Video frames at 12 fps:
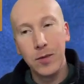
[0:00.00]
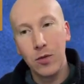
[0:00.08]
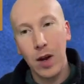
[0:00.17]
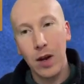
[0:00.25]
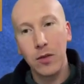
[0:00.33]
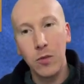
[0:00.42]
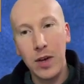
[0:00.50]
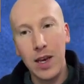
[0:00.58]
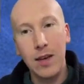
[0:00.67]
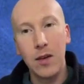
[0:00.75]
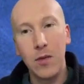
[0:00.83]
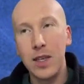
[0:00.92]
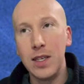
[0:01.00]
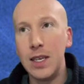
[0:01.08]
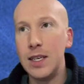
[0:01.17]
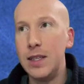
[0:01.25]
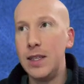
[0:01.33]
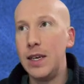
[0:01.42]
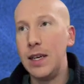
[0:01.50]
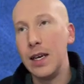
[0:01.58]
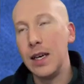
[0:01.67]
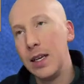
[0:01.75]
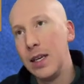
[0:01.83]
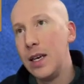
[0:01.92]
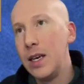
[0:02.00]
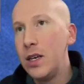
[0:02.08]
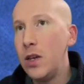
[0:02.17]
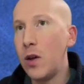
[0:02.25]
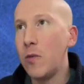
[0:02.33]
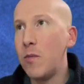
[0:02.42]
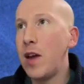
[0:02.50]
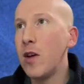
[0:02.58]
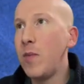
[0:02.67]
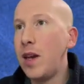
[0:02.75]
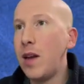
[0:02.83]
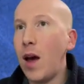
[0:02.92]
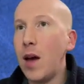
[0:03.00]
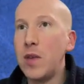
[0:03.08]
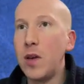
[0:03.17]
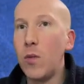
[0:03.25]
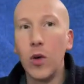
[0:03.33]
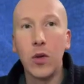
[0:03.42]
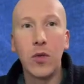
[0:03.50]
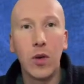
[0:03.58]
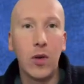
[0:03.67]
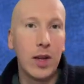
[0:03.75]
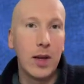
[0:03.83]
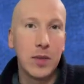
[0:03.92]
throughout the week that we did that, may or may not be worth a whole